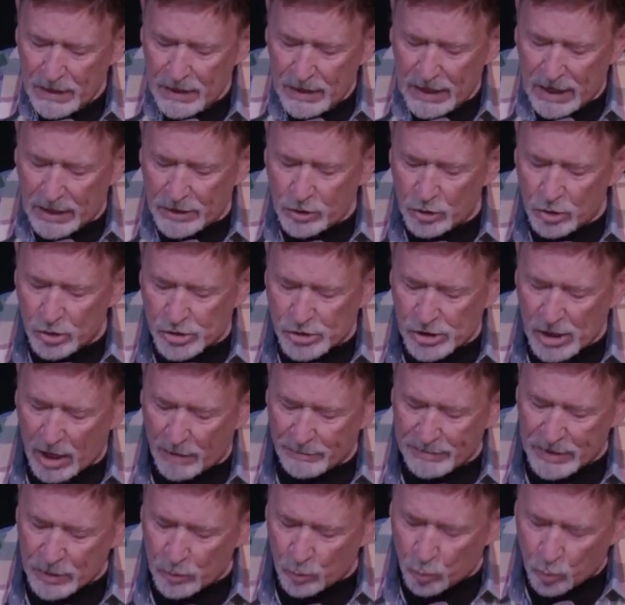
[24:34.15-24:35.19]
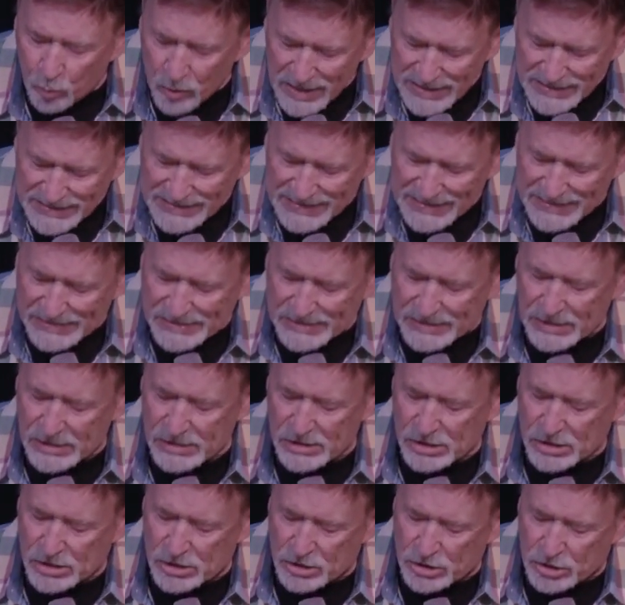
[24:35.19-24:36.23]
and you shall be
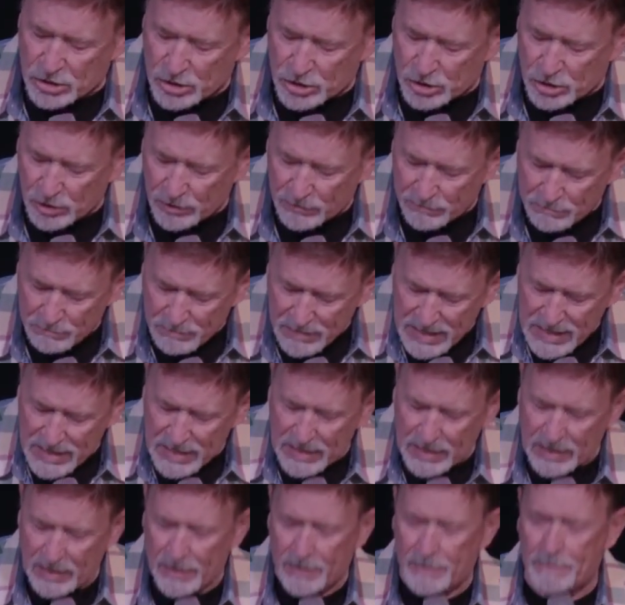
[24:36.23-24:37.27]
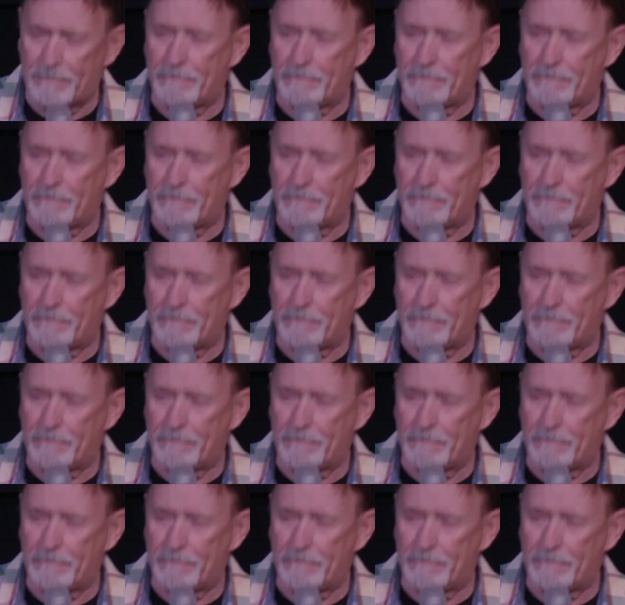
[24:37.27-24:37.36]
witnesses to me.